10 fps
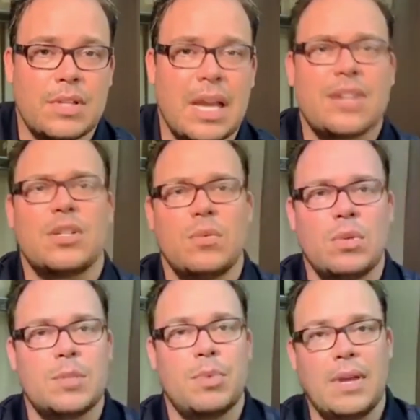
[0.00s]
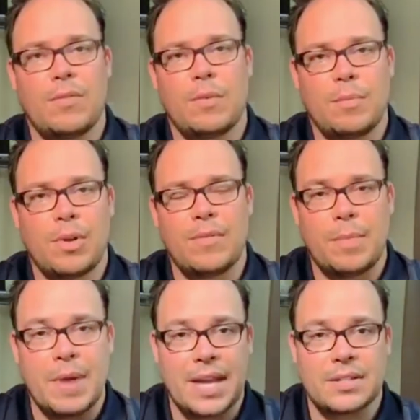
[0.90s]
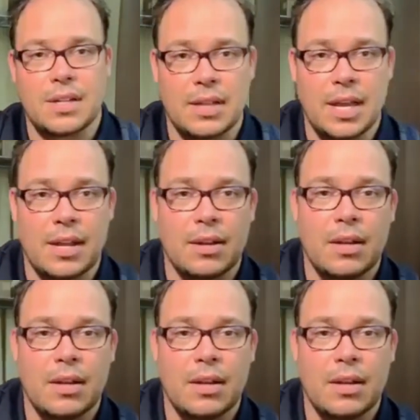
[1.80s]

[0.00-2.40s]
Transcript: Actually, let's pray for pray for Pakistan at the end.